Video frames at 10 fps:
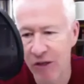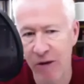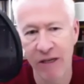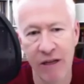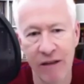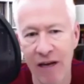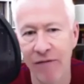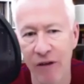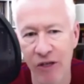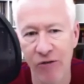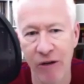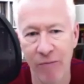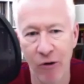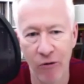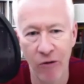20th anniversary
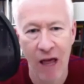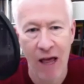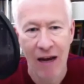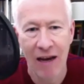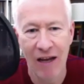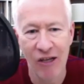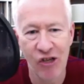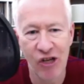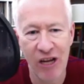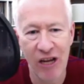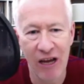ball last year.